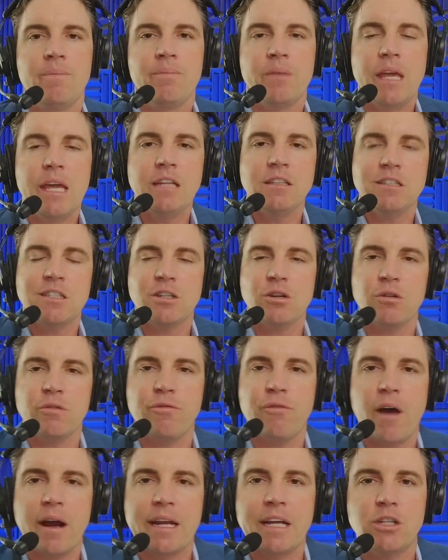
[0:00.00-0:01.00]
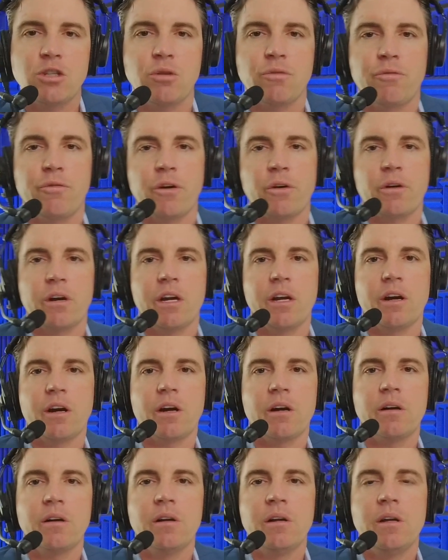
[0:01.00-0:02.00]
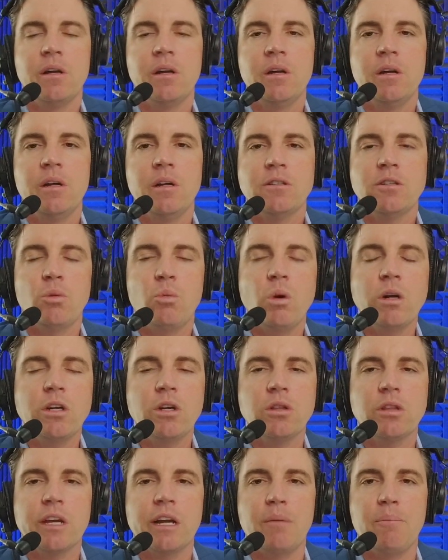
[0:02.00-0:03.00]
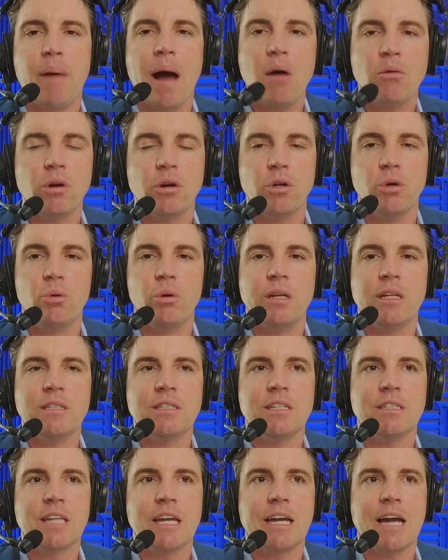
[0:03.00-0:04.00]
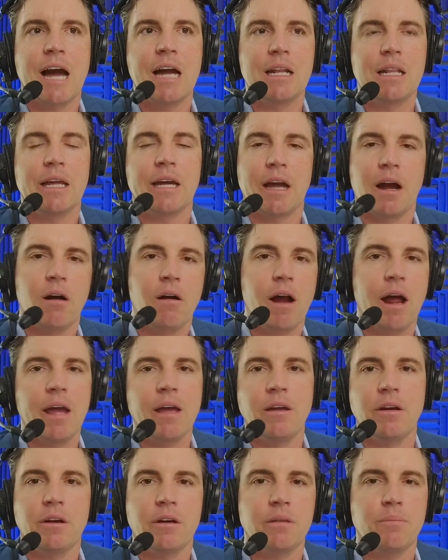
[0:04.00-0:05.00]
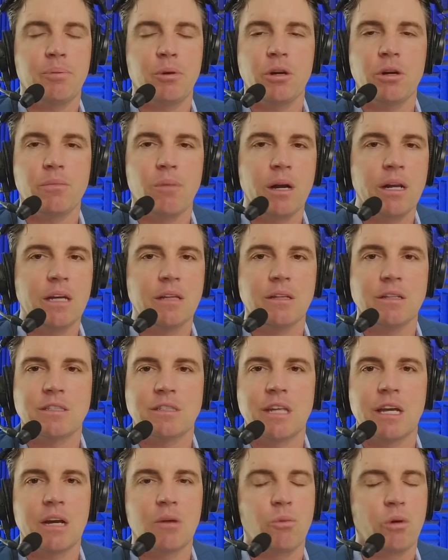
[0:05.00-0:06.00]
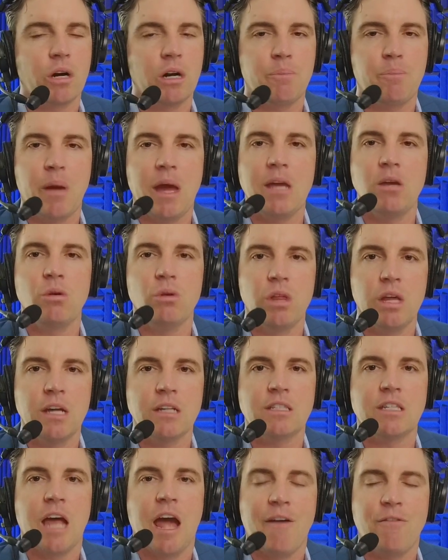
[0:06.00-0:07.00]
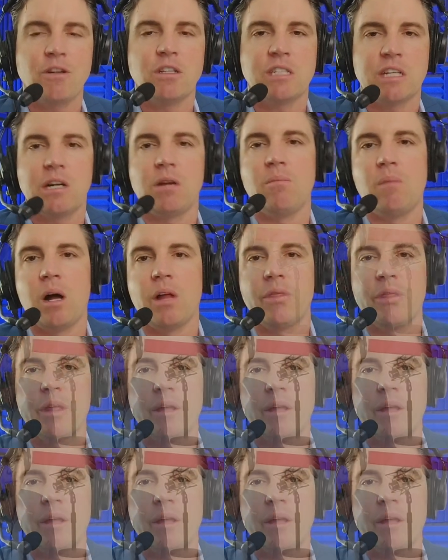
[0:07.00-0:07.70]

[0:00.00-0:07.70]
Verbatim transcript: Insert financial fear here. So one good thing about annuities is they kind of like, all right, you're going to put your money in this thing and we're going to pay you this every single month.